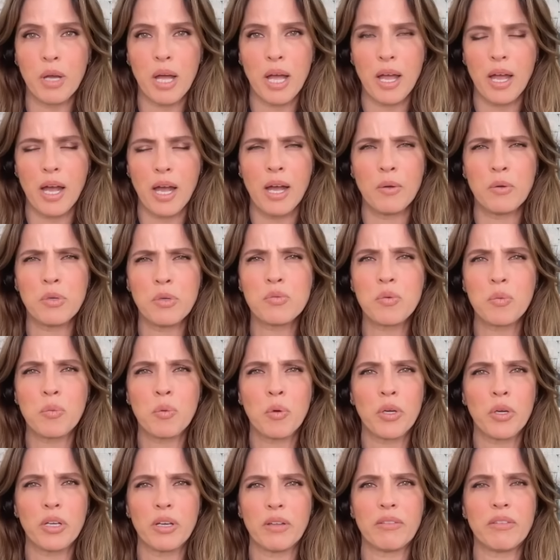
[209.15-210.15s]
I was
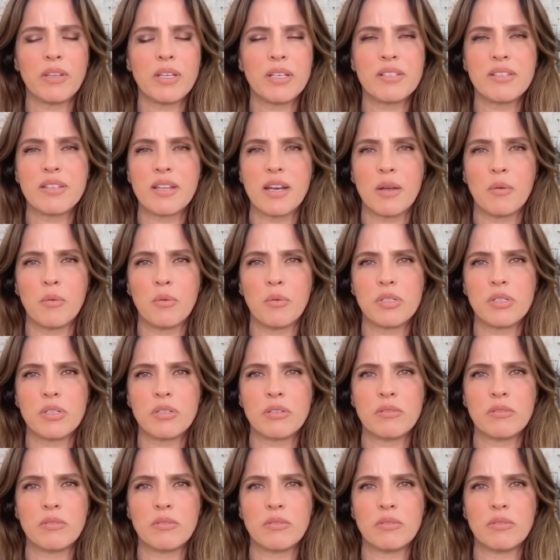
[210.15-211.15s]
reporting on things that I
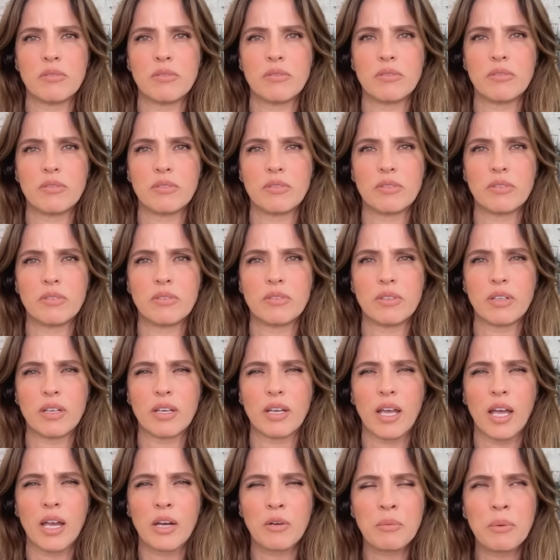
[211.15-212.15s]
wasn't,
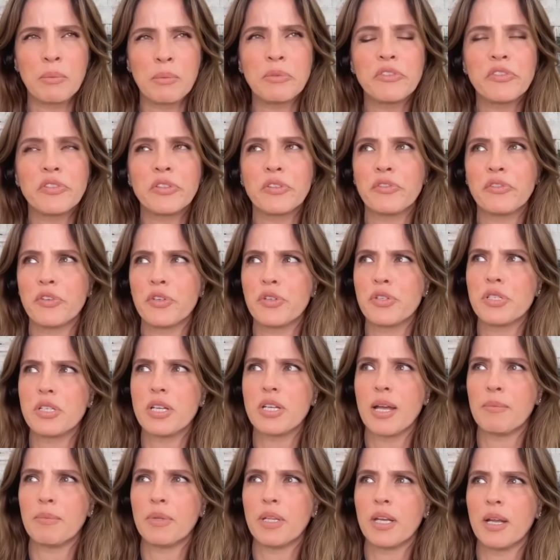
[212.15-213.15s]
I remember for the first
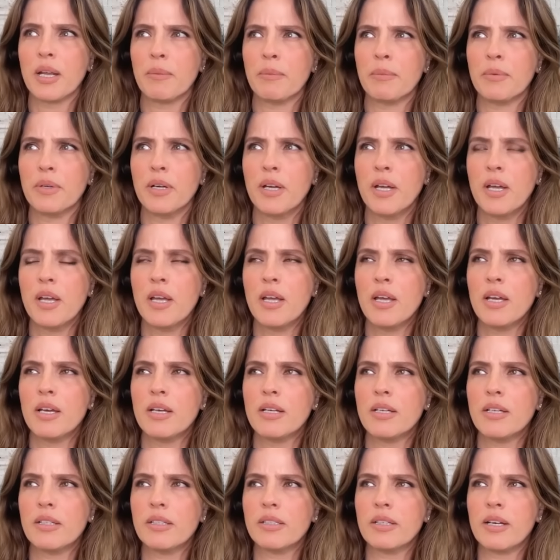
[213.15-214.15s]
time that
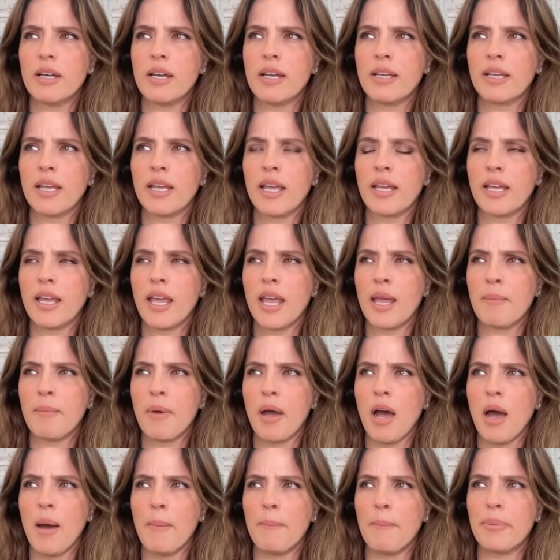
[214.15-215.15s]
it came
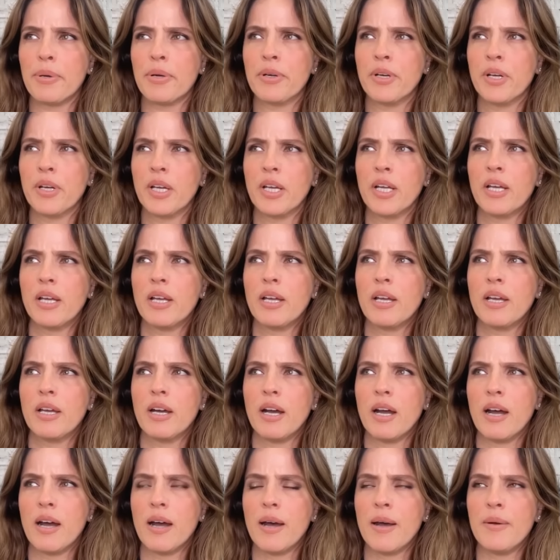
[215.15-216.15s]
up
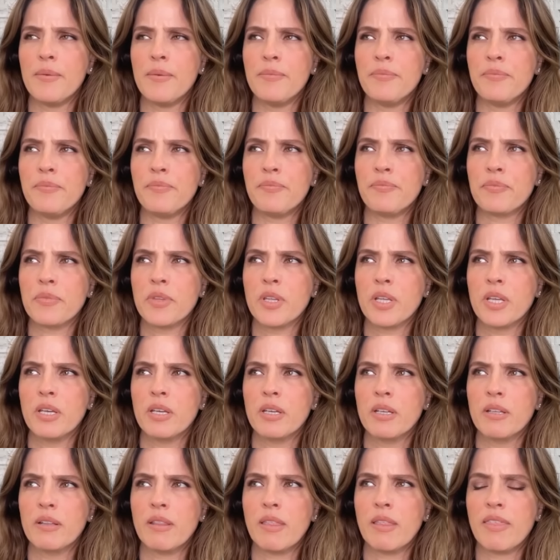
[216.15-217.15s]

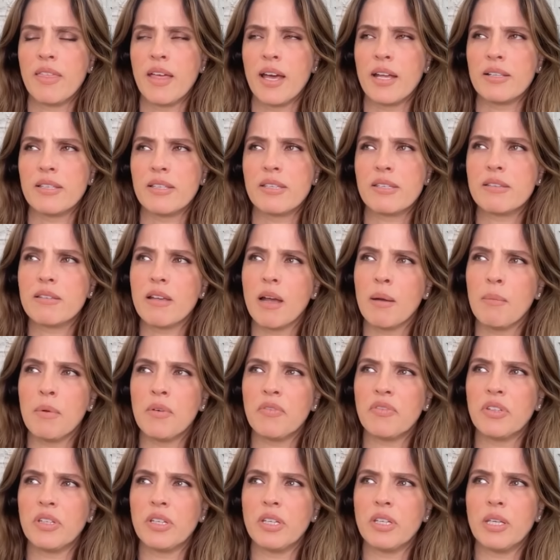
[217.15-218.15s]
that some
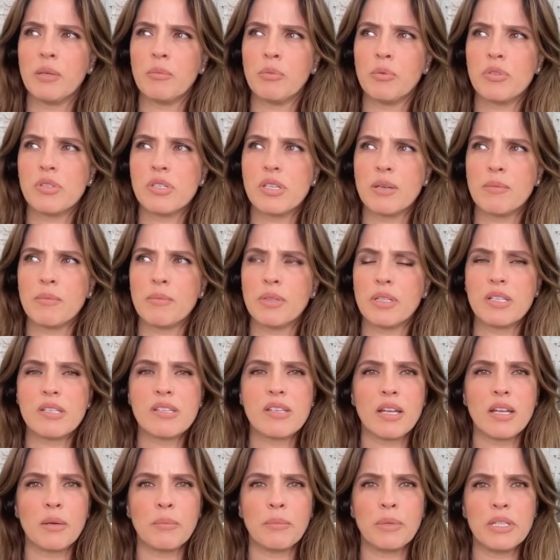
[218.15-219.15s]
of the kibbutzim and the
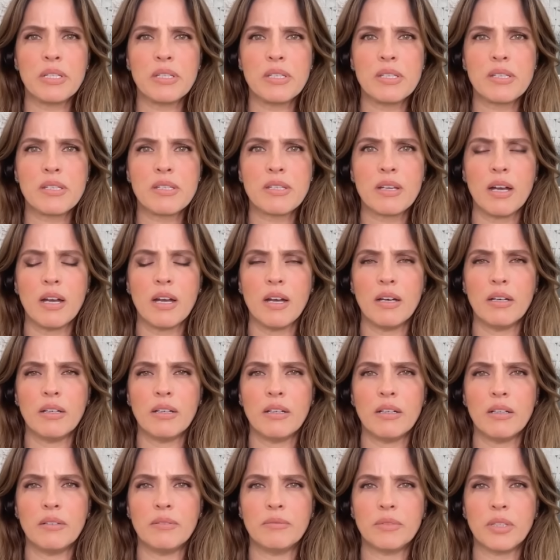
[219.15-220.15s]
settlements,
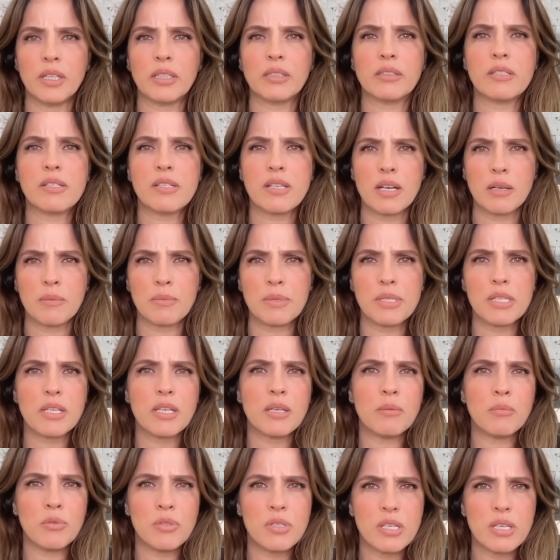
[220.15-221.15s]
not the settlements, the
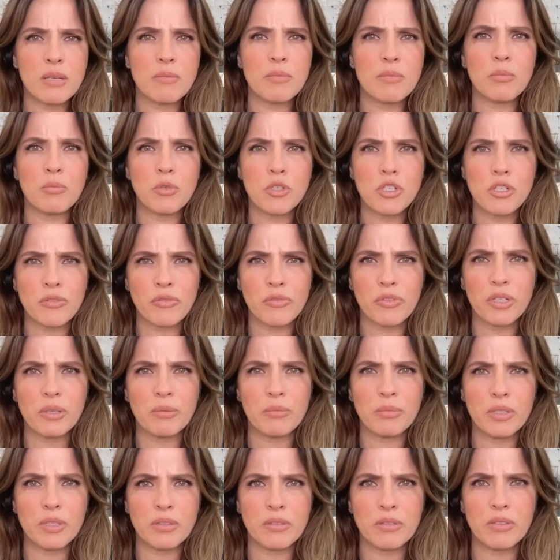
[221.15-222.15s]
kibbutzim, the
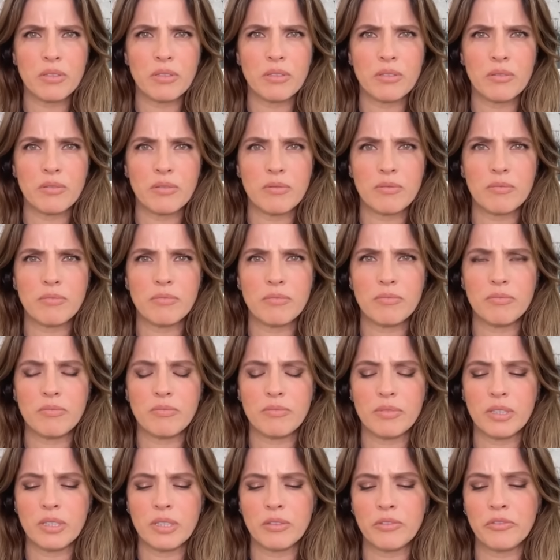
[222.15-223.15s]
moshavim, the
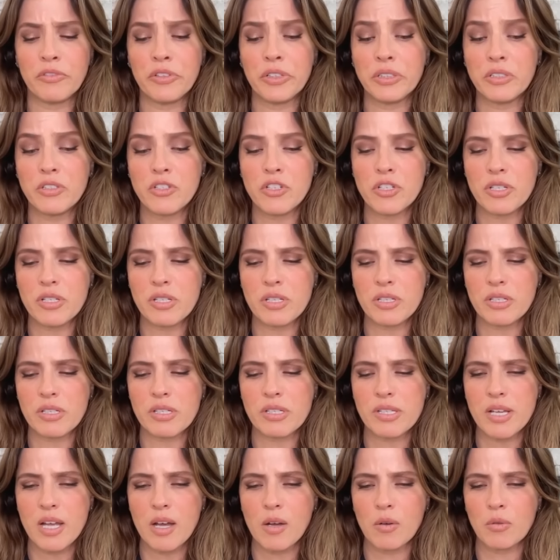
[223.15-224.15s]
little villages in the
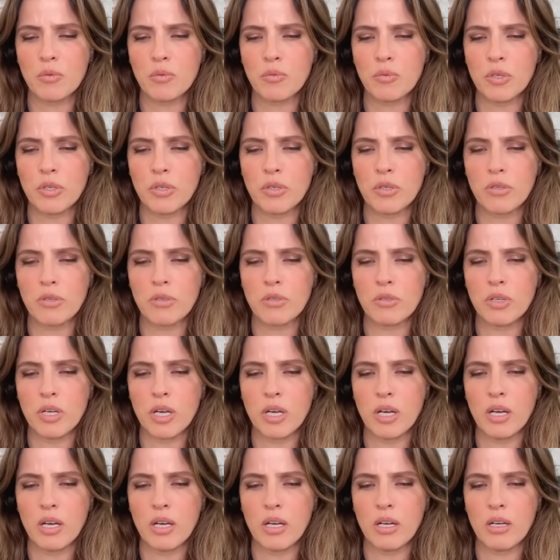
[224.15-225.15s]
south
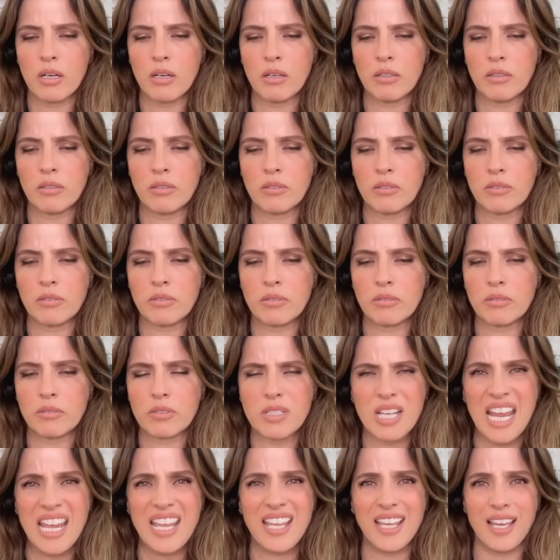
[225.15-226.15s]
were
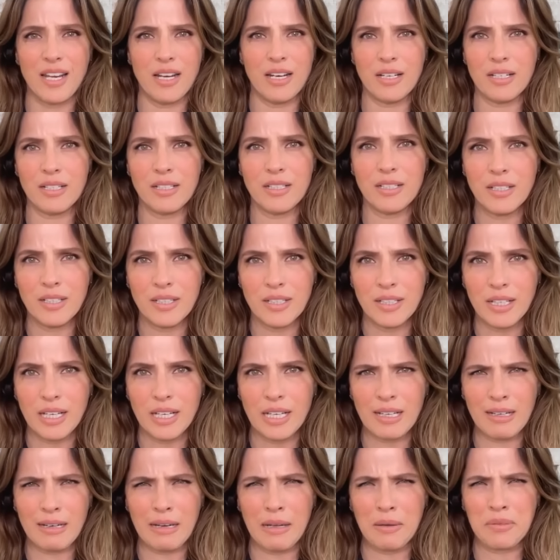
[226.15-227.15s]
taken.
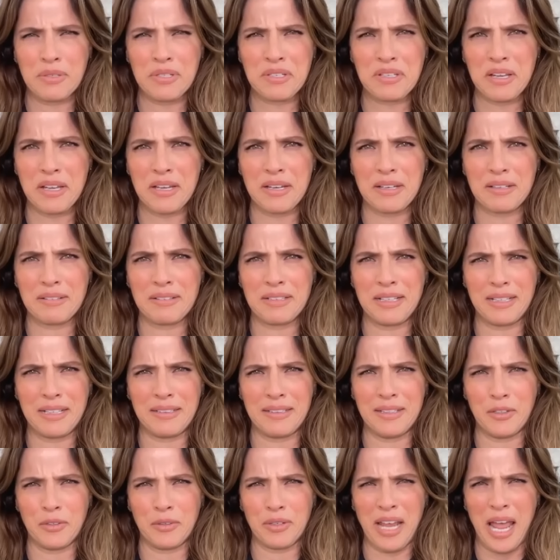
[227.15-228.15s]
And I was like,
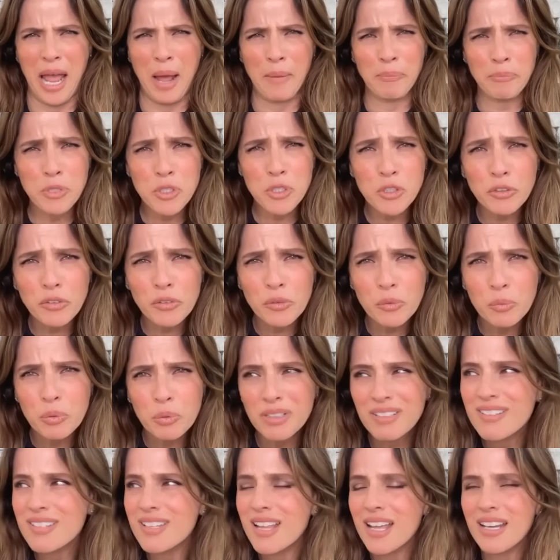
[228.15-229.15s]
they're captured?
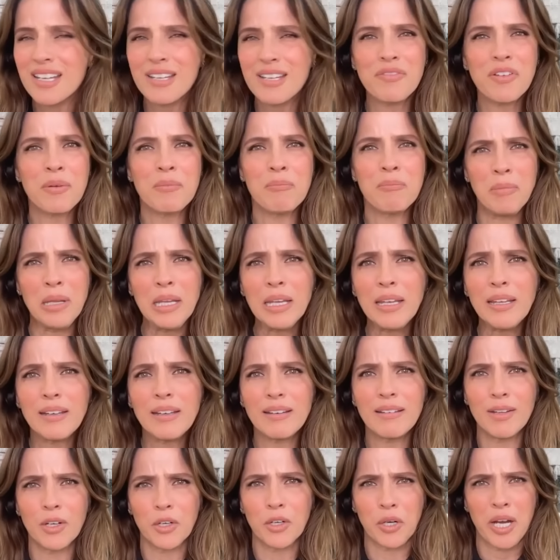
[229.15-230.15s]
What does that even
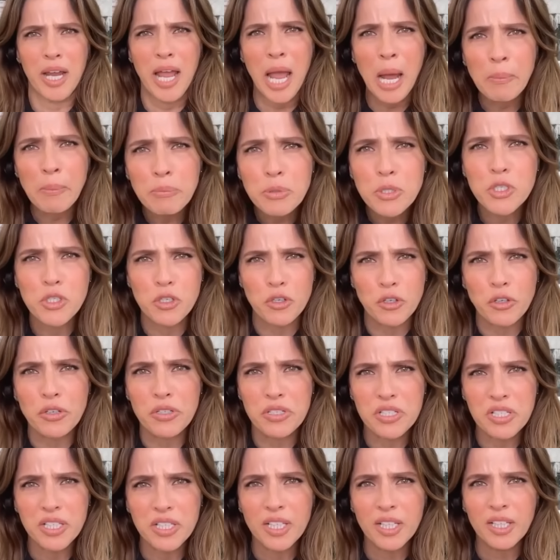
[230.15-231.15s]
mean? They're
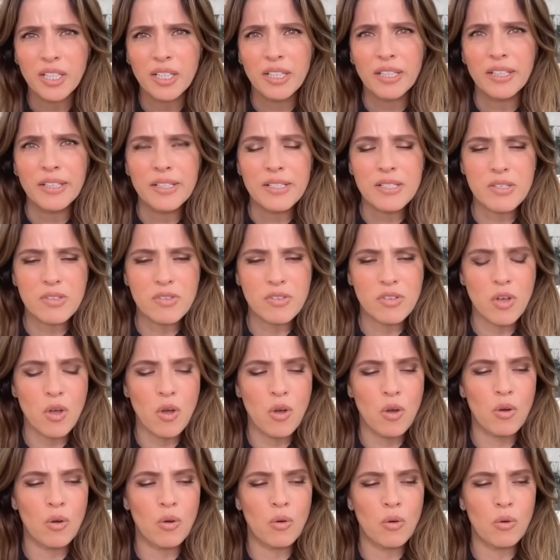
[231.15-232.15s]
captured.
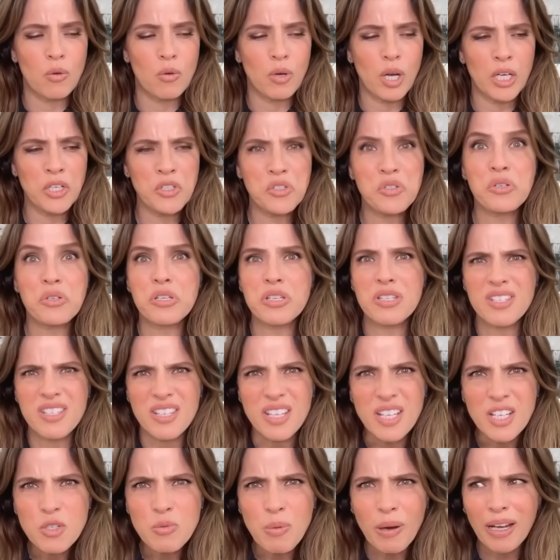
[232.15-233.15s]
So under
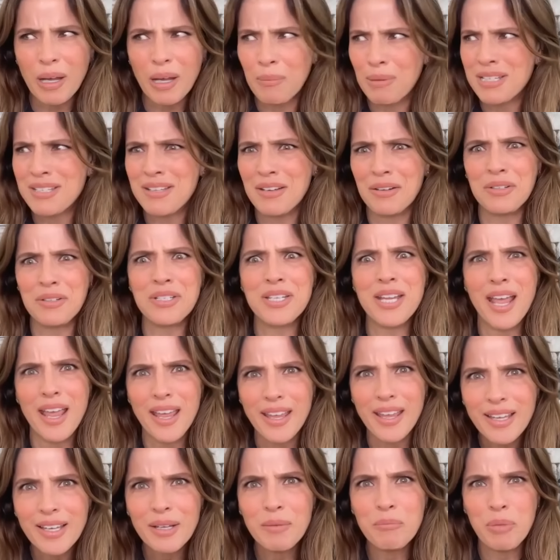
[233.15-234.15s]
siege by Hamas, they're
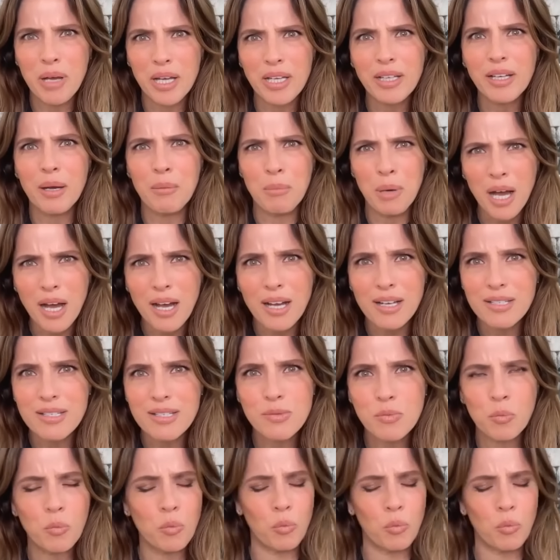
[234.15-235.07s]
taken by Hamas.